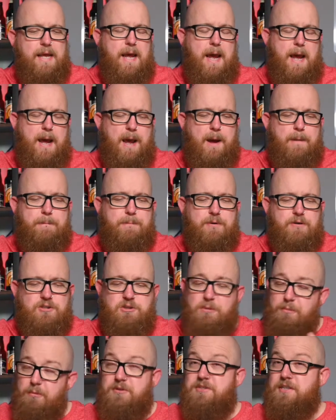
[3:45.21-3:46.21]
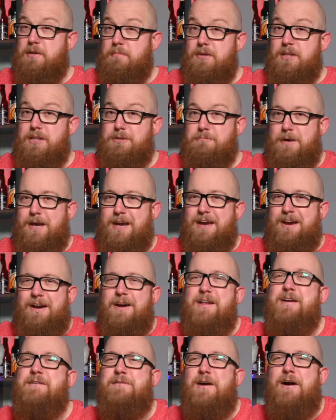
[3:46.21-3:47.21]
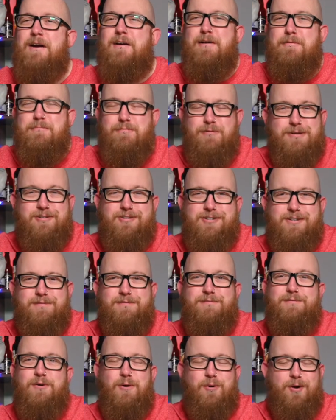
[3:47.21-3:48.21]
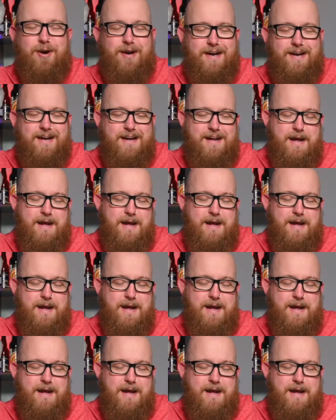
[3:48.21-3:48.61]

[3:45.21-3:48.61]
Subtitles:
But someone sent me this beer. I'm very appreciative for it.